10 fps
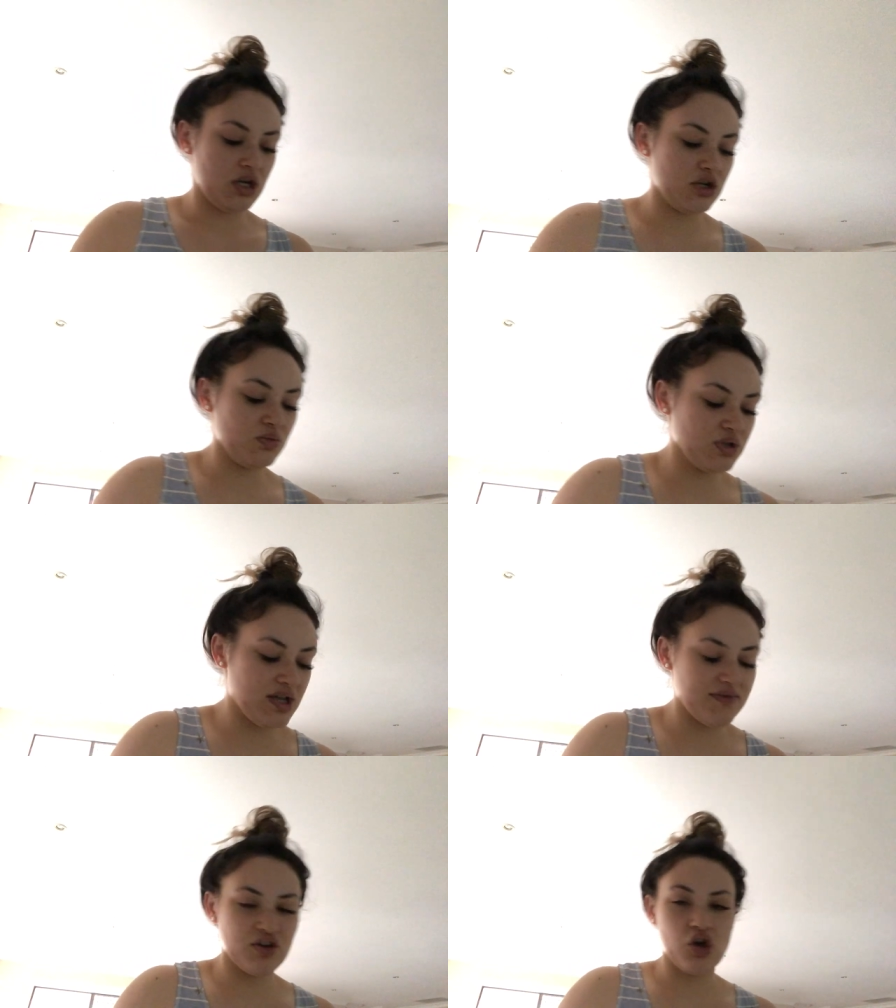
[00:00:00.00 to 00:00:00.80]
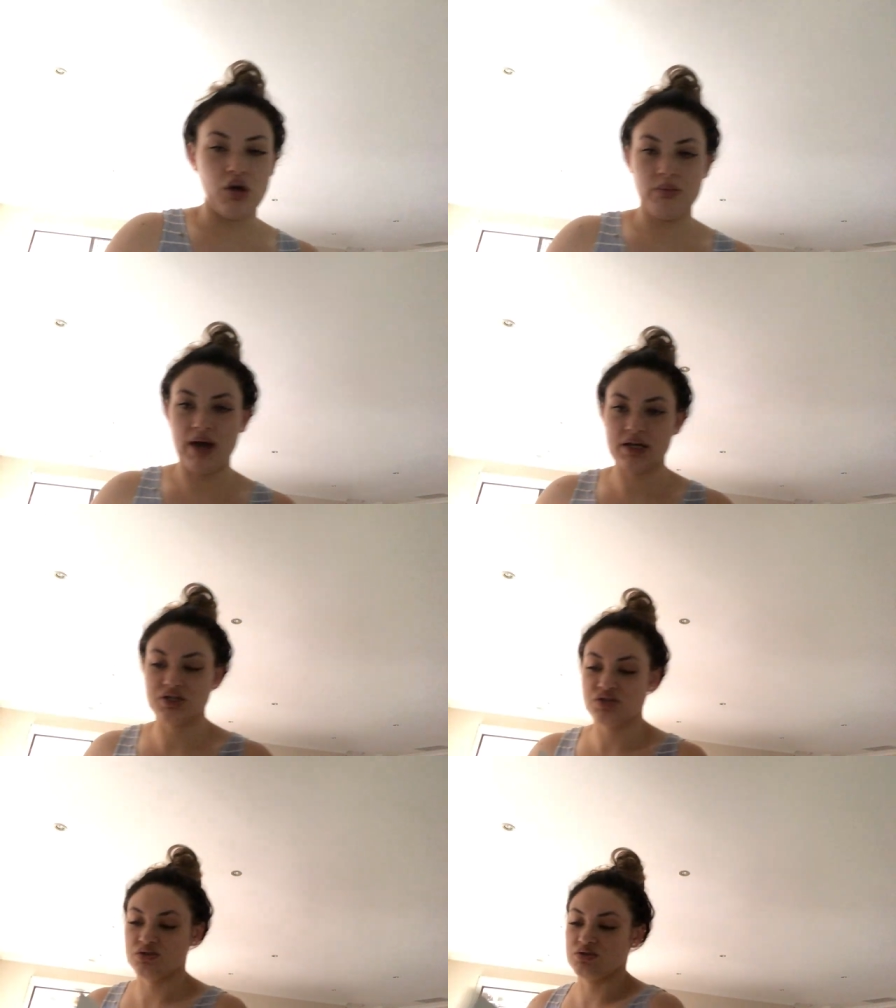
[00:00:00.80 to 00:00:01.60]
I don't want to ever go
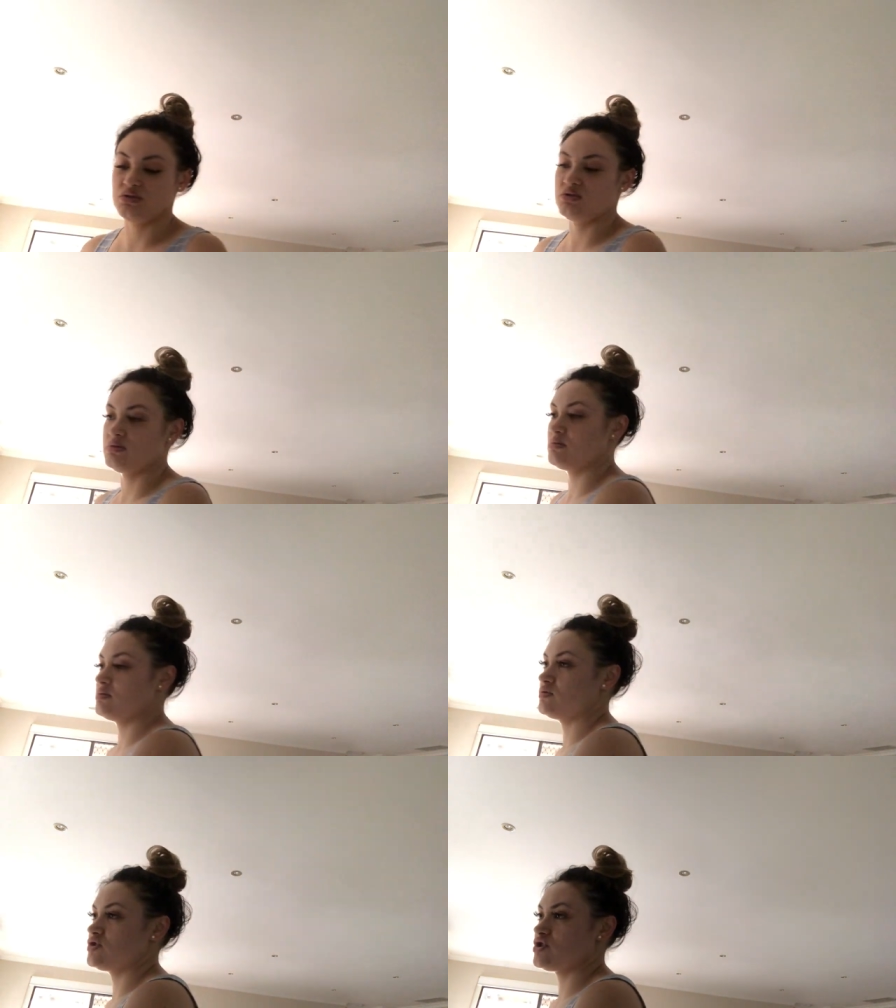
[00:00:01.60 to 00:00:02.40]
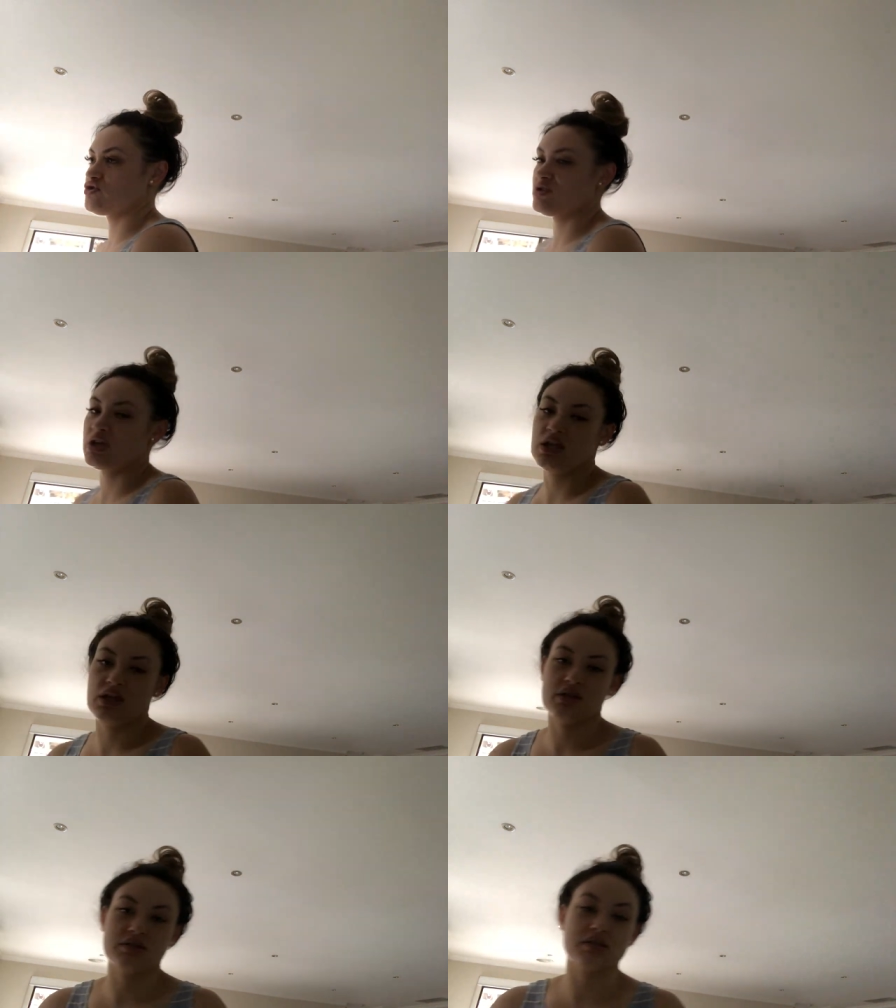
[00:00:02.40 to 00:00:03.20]
back to just
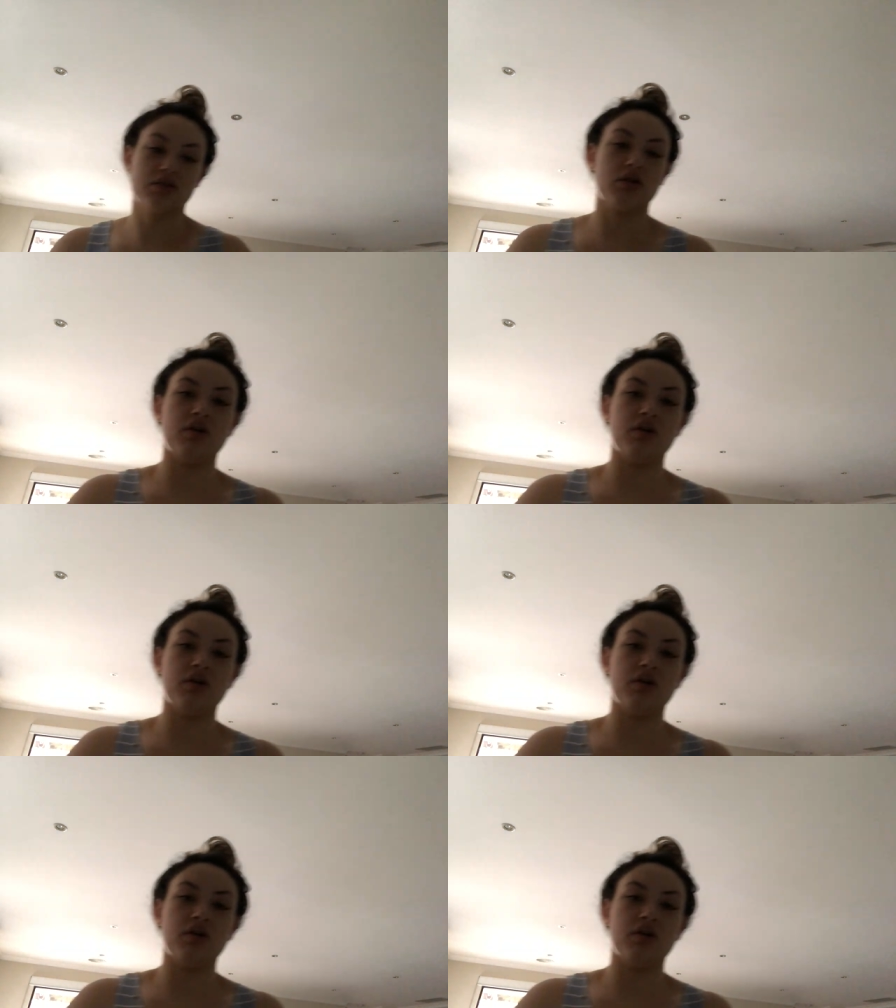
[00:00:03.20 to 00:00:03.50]
drinking instant